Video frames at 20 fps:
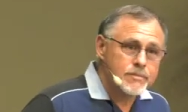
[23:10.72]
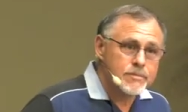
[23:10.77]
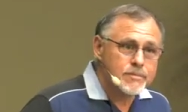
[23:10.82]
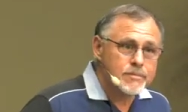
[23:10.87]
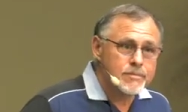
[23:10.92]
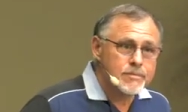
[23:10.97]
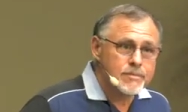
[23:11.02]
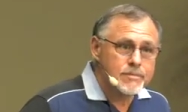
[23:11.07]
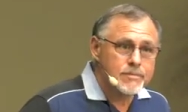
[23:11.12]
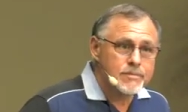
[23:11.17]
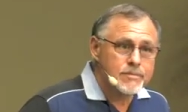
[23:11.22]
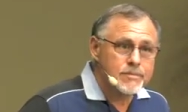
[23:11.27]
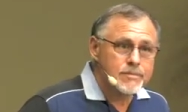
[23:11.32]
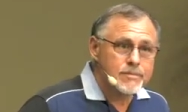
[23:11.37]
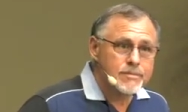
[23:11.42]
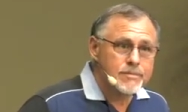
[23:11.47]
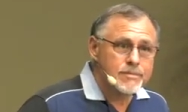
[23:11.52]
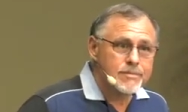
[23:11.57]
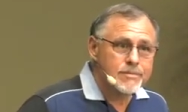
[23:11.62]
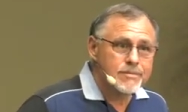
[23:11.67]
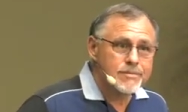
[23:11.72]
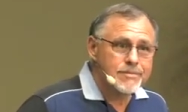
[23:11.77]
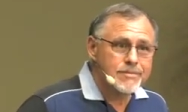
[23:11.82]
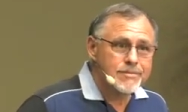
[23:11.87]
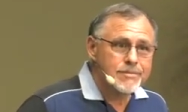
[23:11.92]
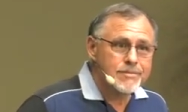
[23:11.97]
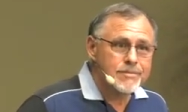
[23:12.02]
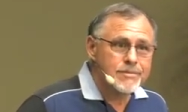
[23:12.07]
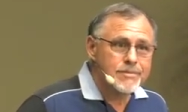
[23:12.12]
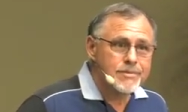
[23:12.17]

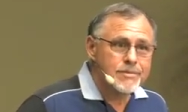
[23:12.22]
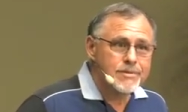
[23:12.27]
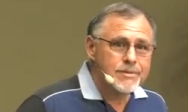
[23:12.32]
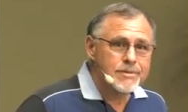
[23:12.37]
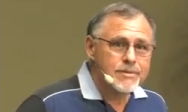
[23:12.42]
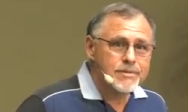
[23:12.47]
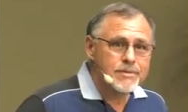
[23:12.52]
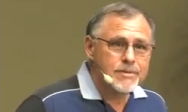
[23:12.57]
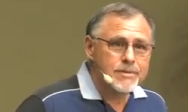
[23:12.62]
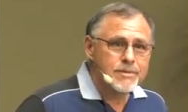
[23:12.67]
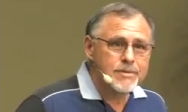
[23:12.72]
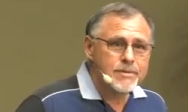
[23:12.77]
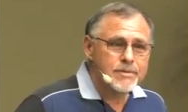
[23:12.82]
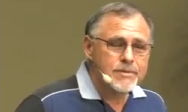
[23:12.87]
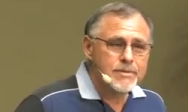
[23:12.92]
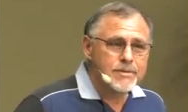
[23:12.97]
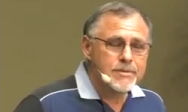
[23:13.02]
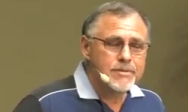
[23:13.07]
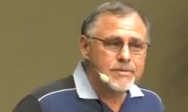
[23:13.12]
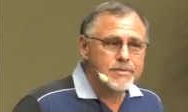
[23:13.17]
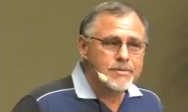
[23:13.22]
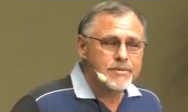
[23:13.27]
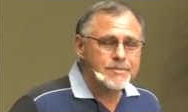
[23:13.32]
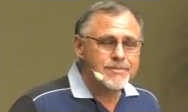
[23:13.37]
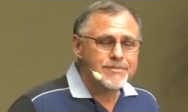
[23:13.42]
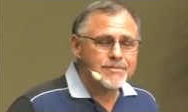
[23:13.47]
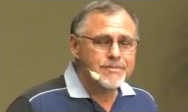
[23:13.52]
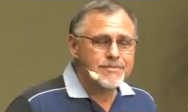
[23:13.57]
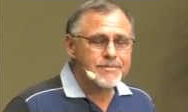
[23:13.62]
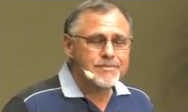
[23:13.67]

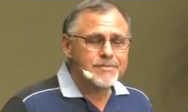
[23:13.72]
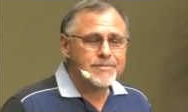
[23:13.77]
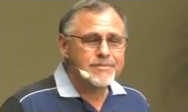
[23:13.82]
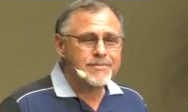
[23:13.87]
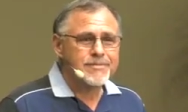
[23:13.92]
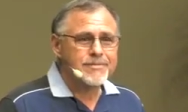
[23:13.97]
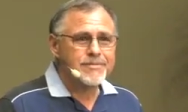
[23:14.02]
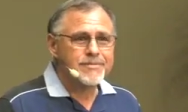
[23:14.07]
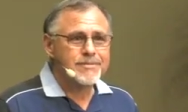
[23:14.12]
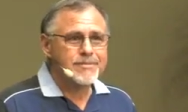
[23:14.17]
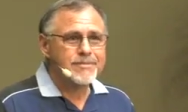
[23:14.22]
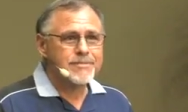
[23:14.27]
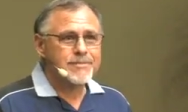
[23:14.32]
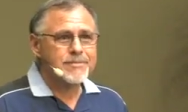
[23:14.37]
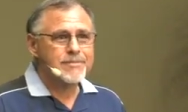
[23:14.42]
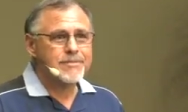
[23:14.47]
Nobody speaks.